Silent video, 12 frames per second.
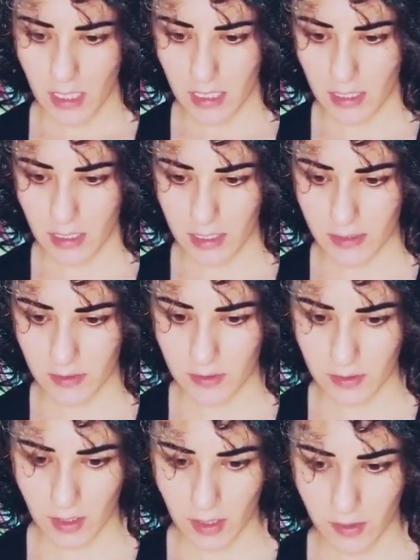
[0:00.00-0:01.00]
in
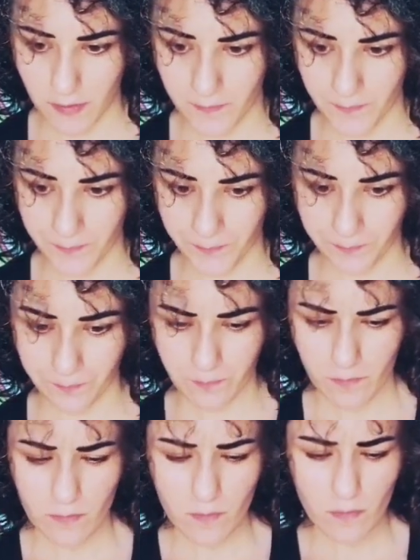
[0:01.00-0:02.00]
this
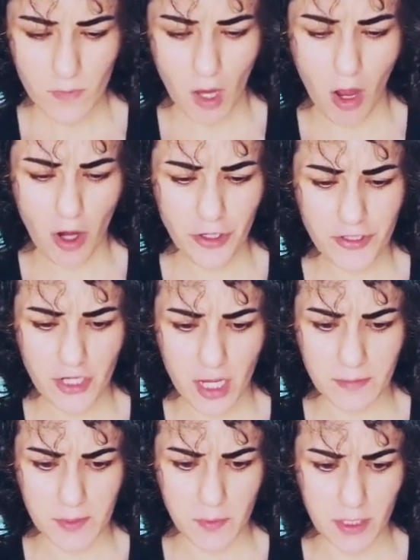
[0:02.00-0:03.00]
hard
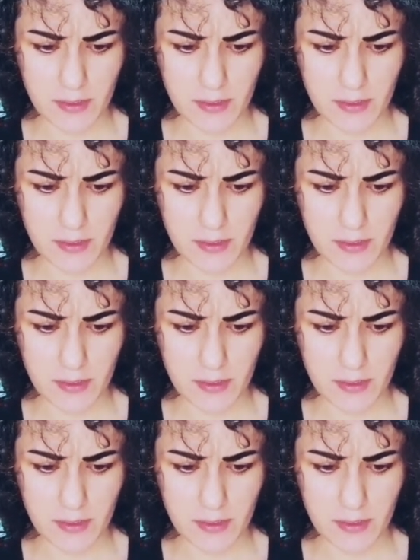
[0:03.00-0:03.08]
times,